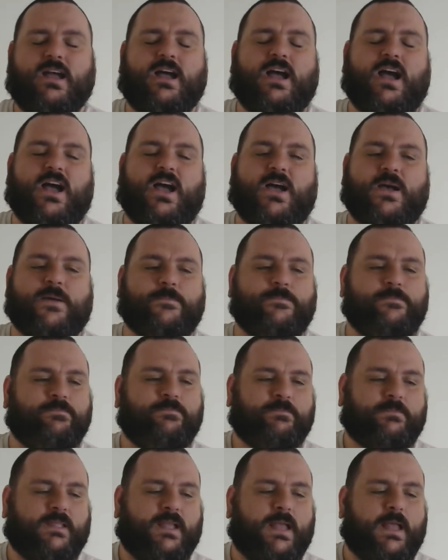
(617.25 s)

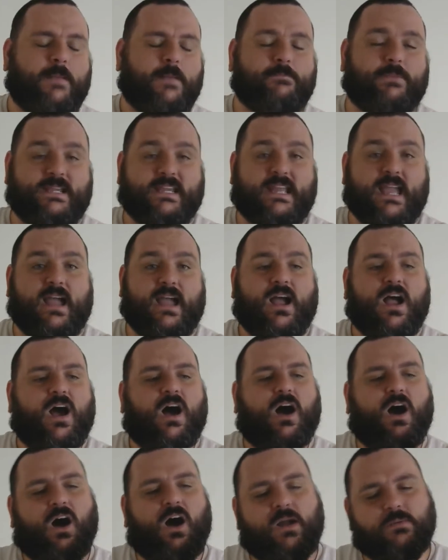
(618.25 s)
But yeah,
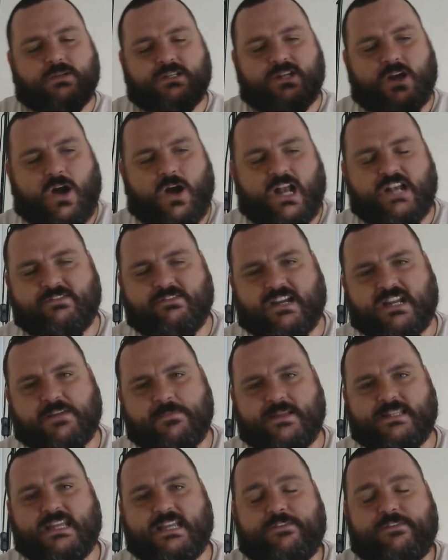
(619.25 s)
I would highly recommend it.